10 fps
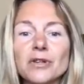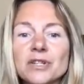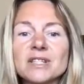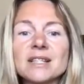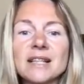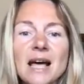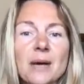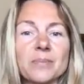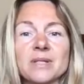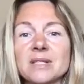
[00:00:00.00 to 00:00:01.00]

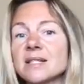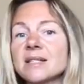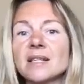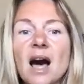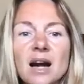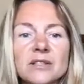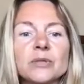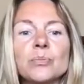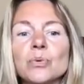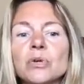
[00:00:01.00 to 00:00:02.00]
step. It's a
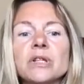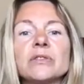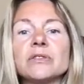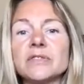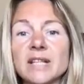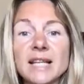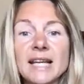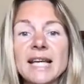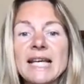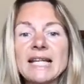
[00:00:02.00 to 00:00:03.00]
starting point of
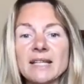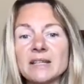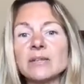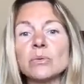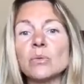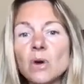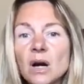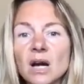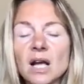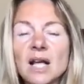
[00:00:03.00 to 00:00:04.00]
any inner
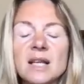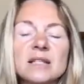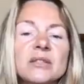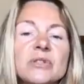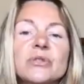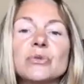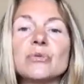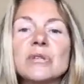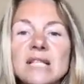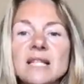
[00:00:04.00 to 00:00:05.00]
work, that you
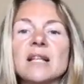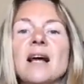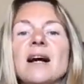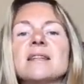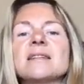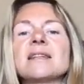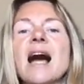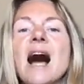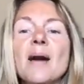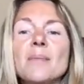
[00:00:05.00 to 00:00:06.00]
realize
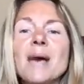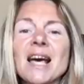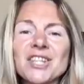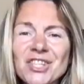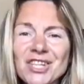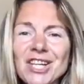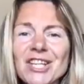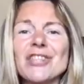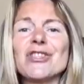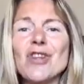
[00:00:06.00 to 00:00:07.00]
that I'm
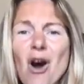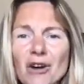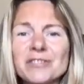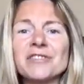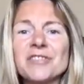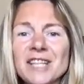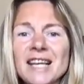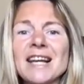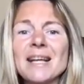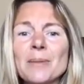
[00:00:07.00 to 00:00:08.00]
actually not
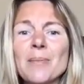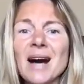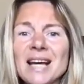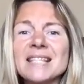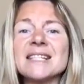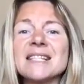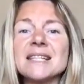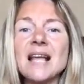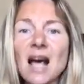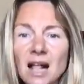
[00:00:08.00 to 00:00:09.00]
feeling
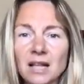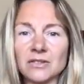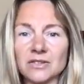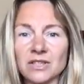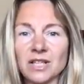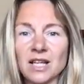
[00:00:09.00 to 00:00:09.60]
myself.